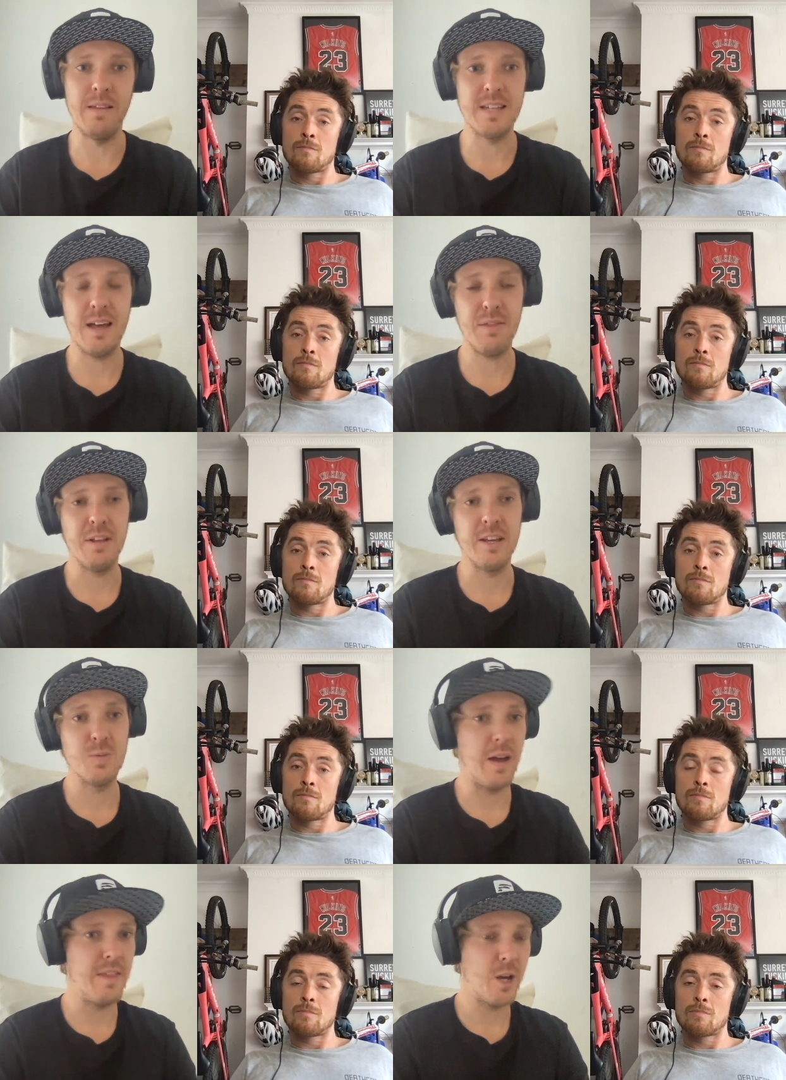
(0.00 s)
Speaker 1: athletes,
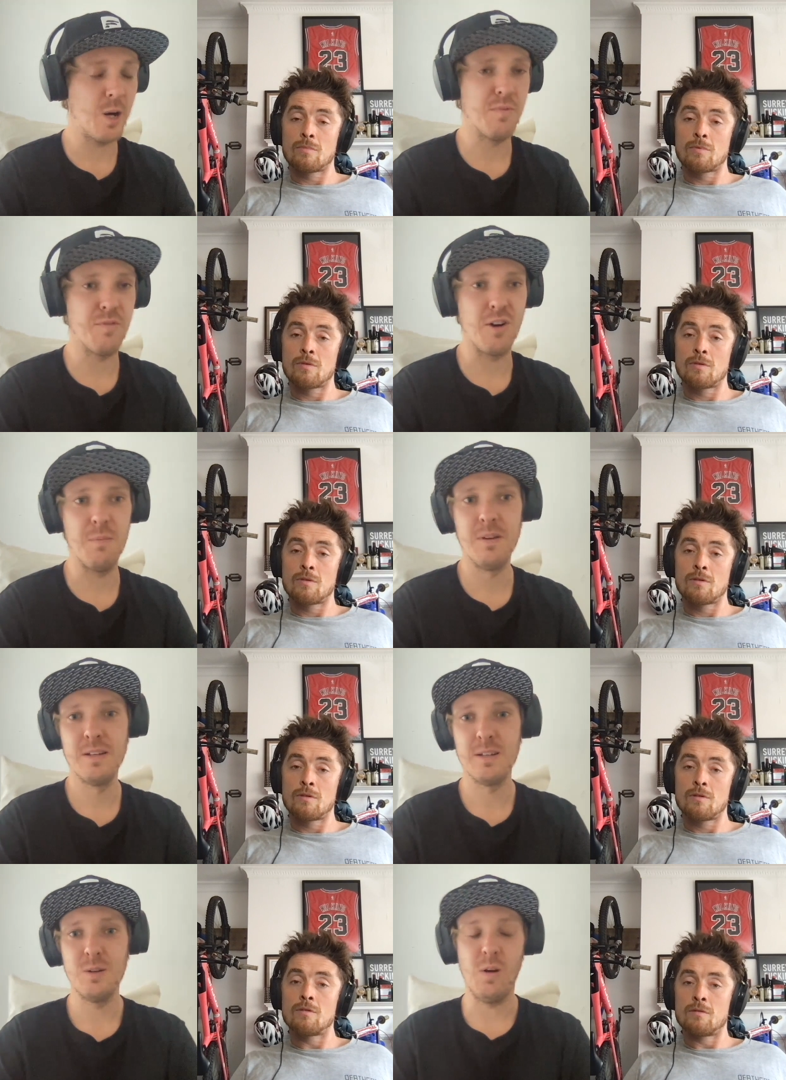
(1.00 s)
where they come from,
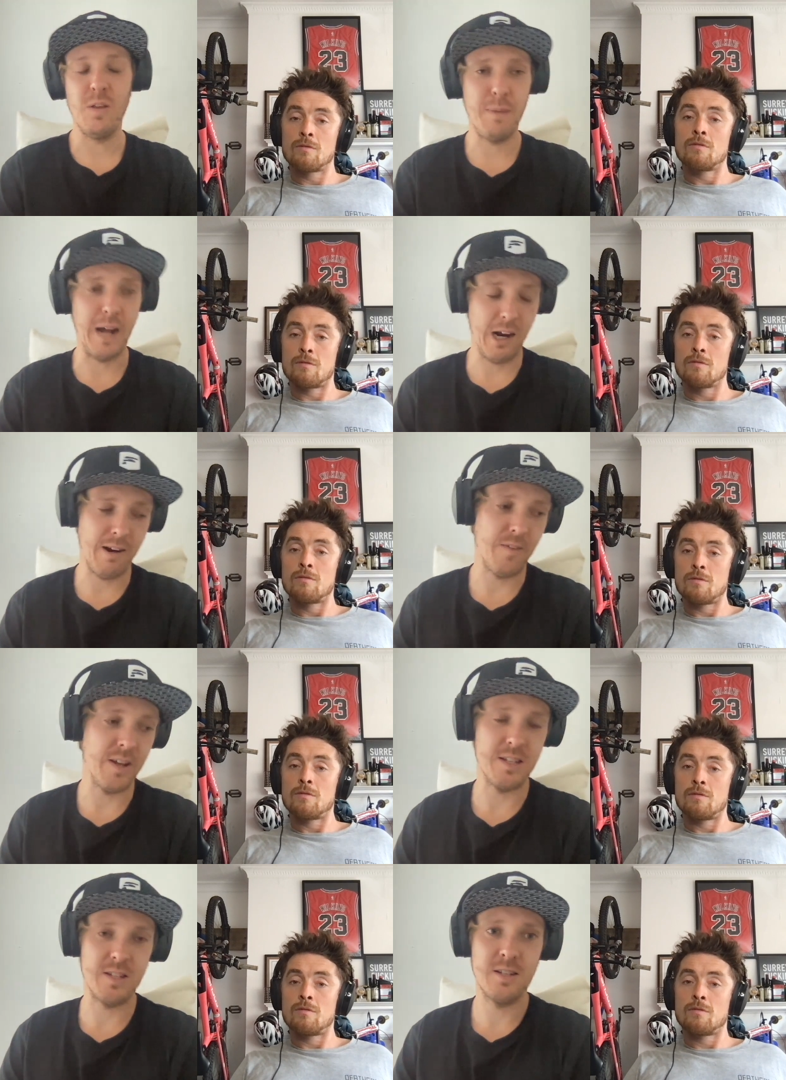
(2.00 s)
what the background
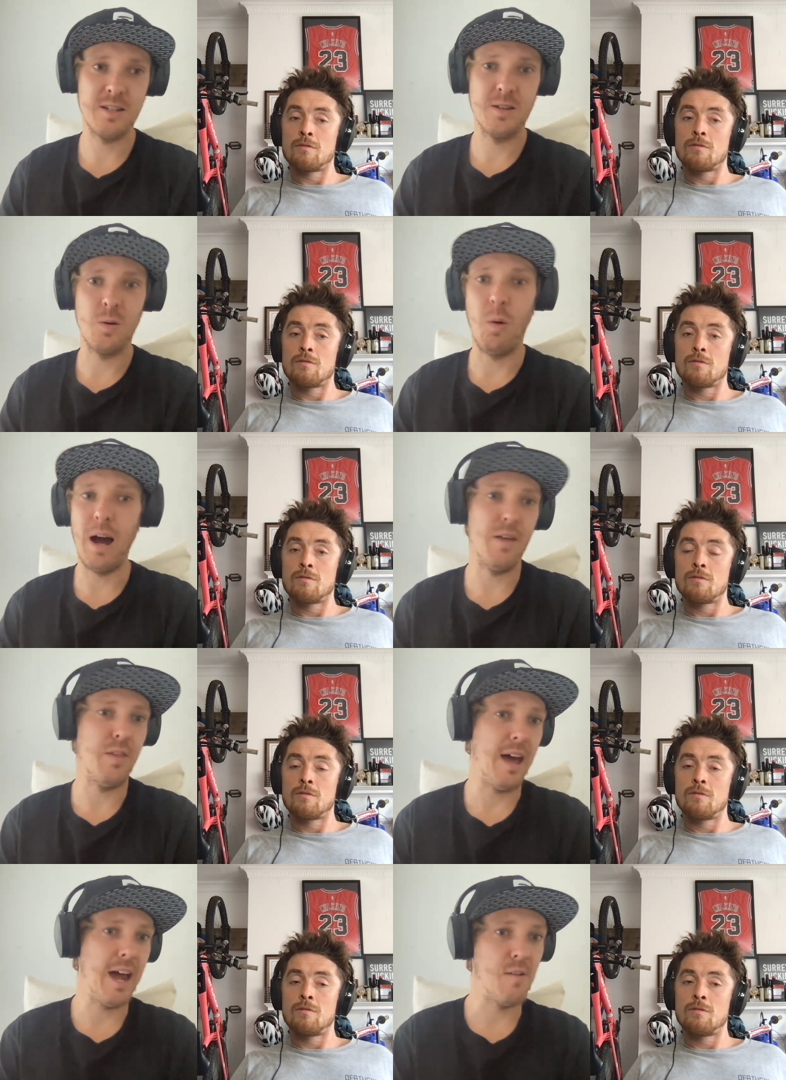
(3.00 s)
is, why they're
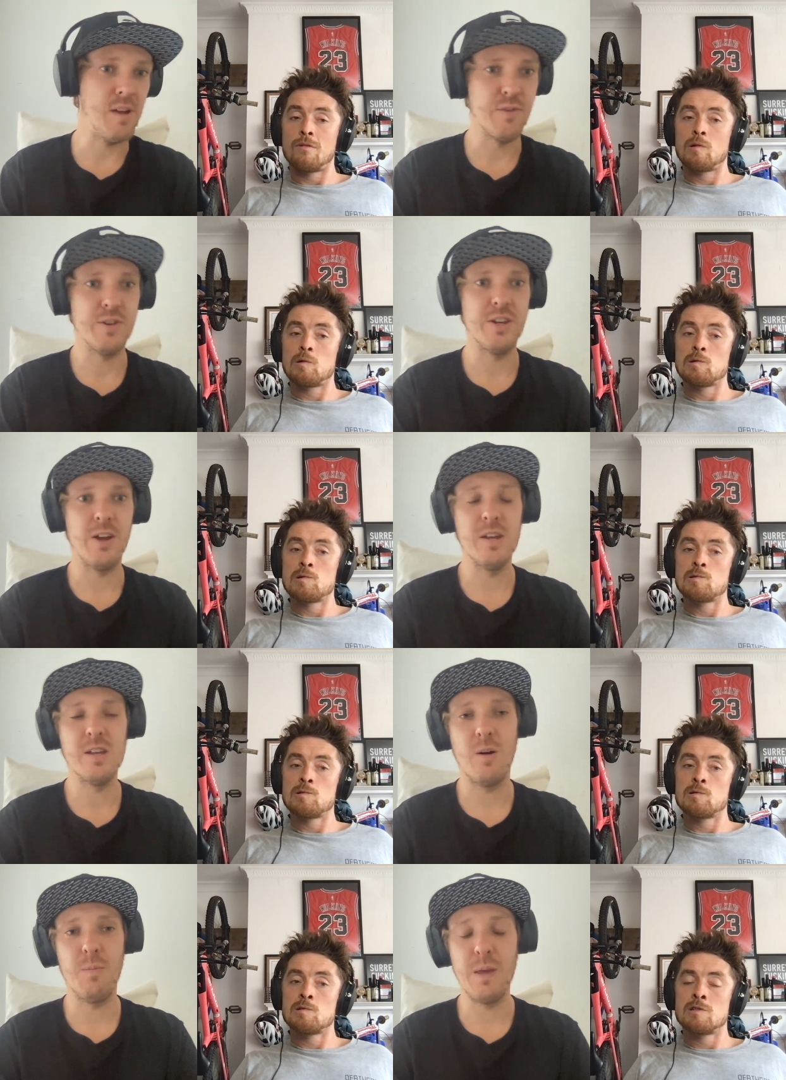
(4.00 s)
there even. You know, you
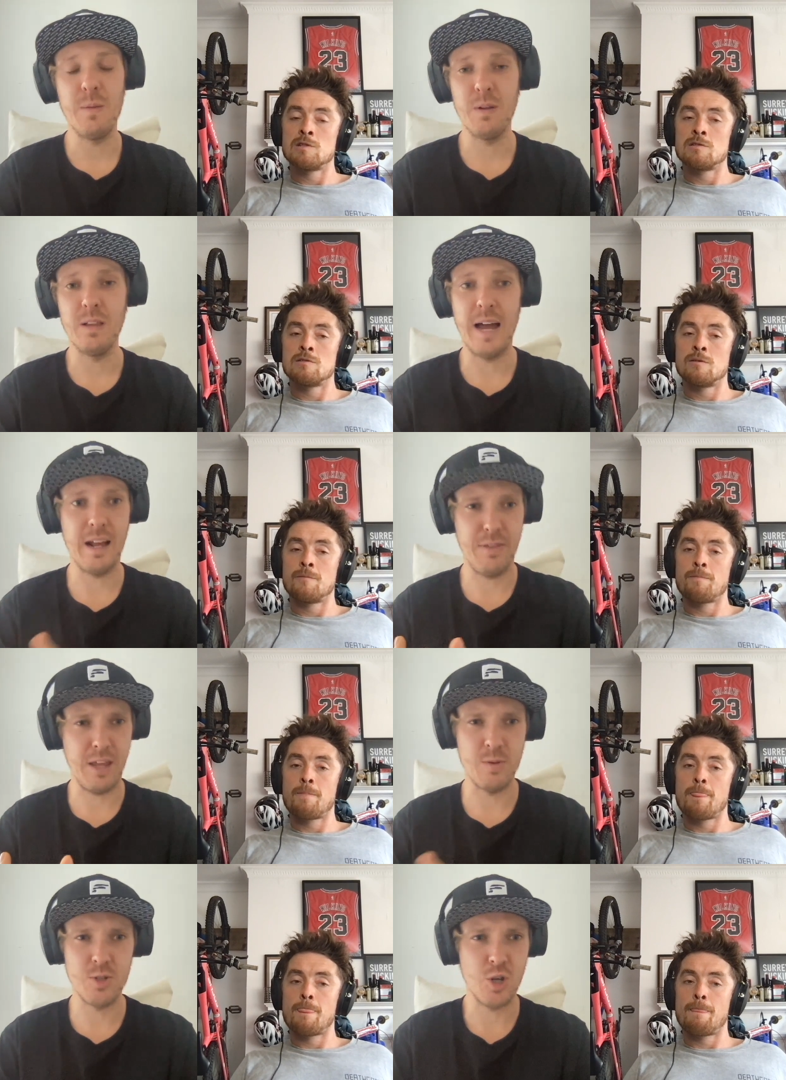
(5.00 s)
got people like, I think
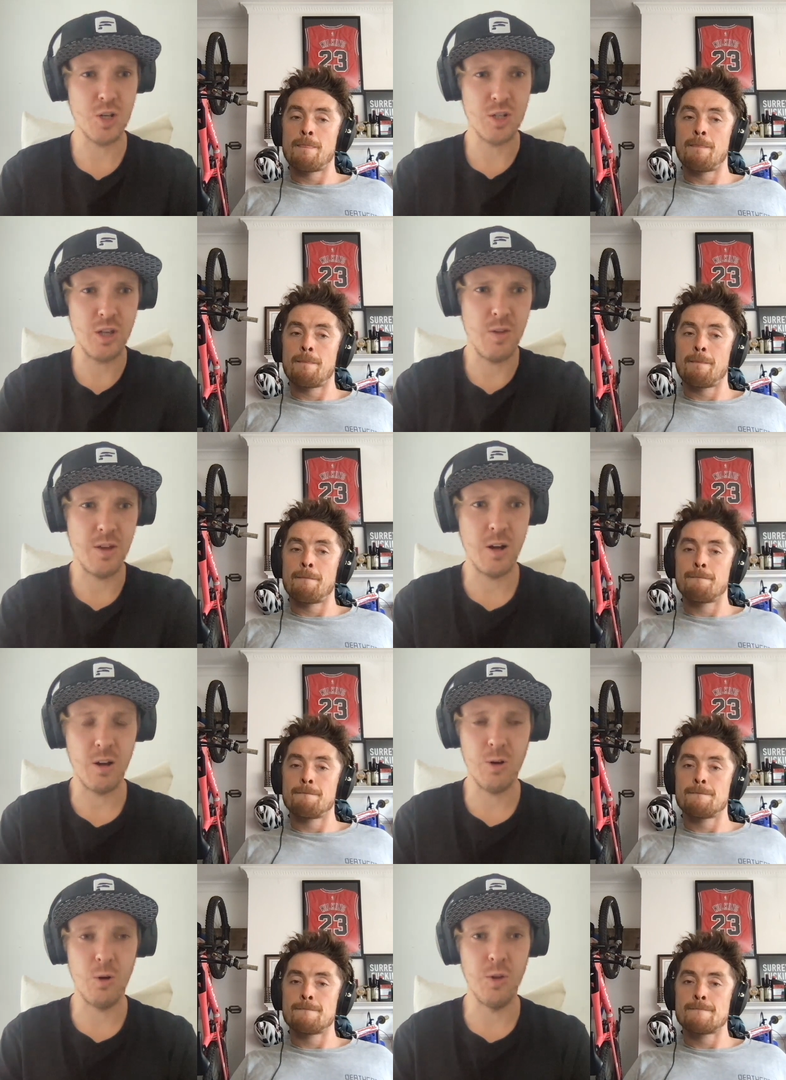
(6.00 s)
it was Josh Lowe that got
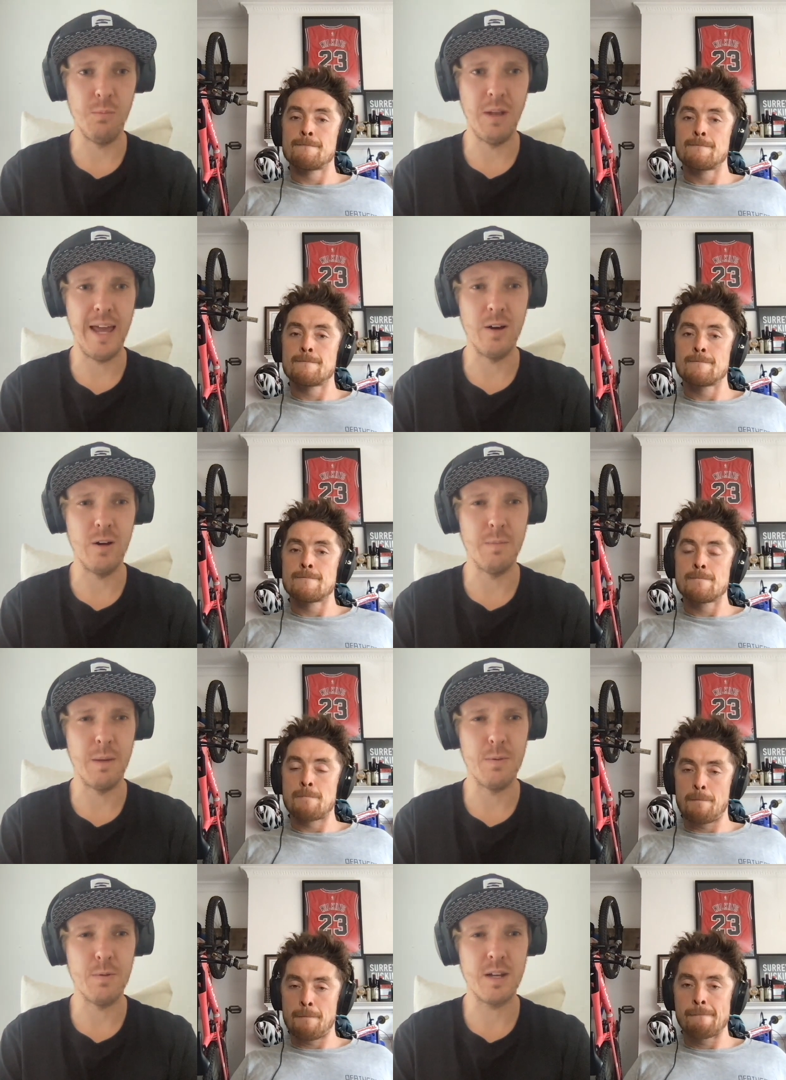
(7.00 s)
called up late, or
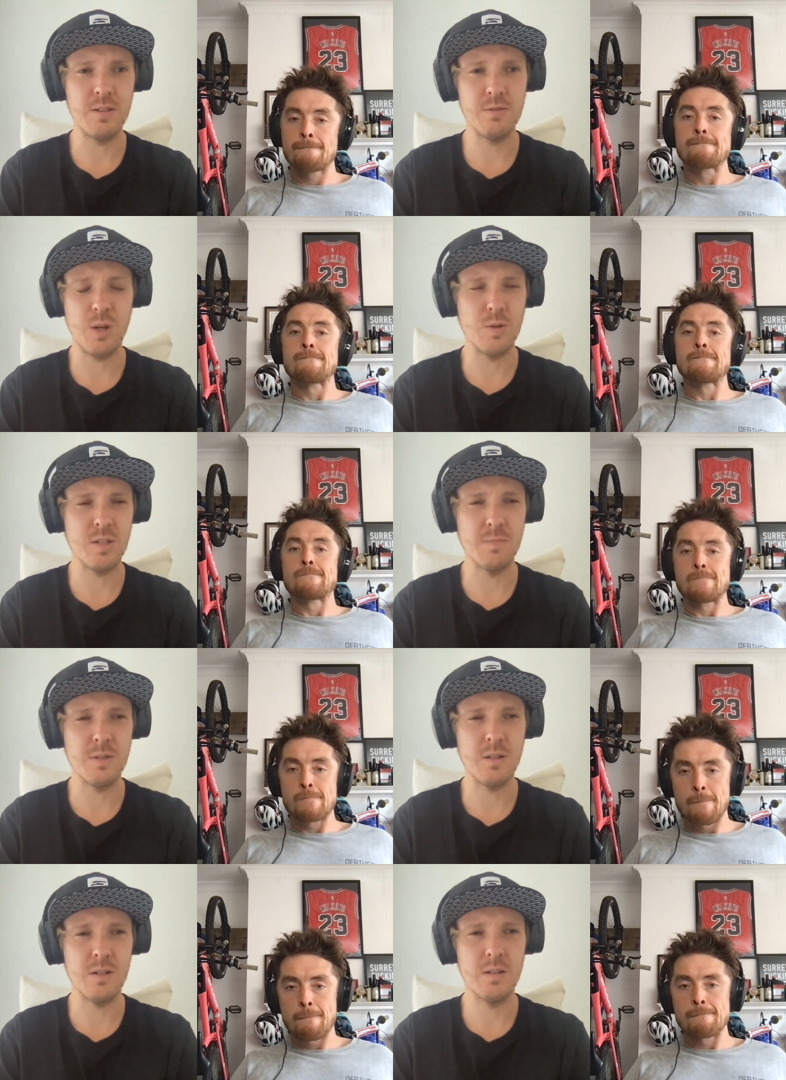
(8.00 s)
maybe was that Joe
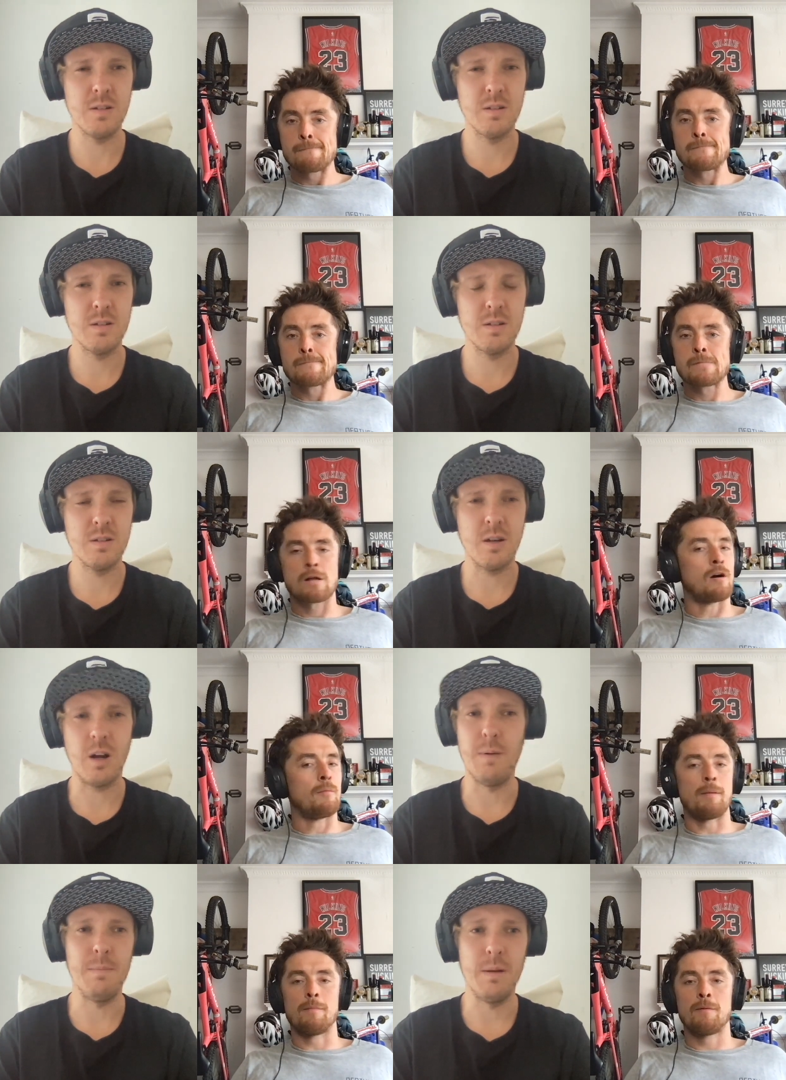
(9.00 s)
Simpson? Can't,
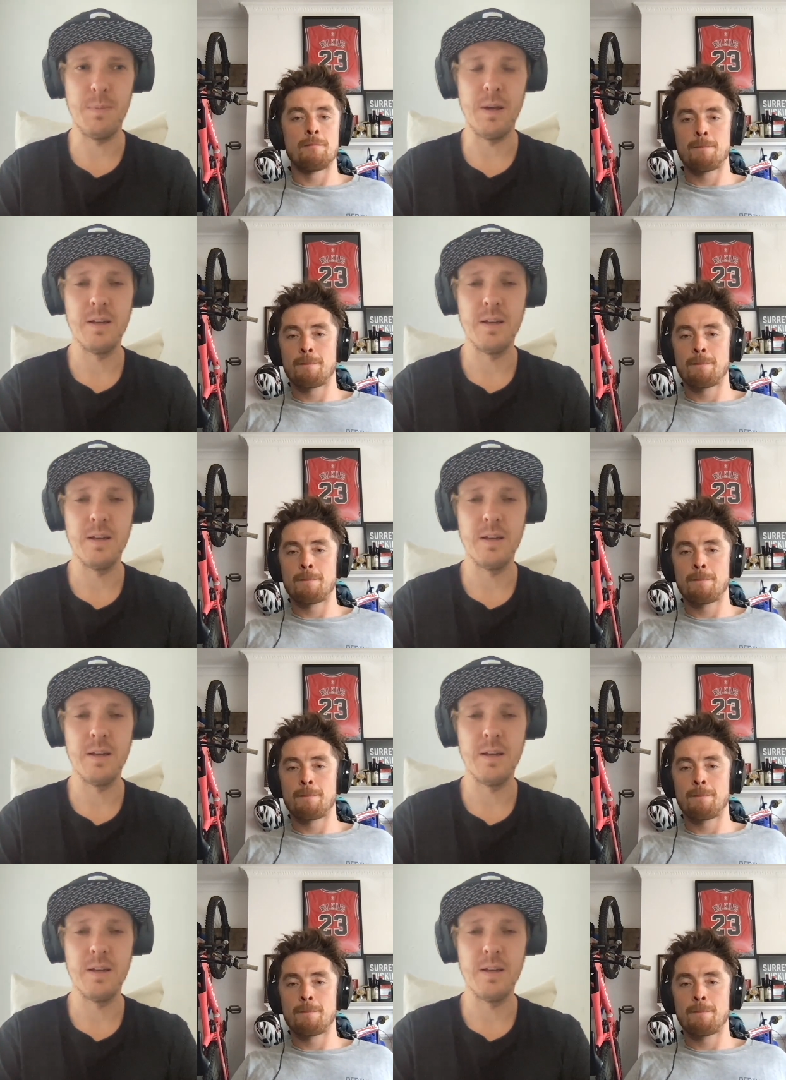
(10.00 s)
Can't remember. remember. But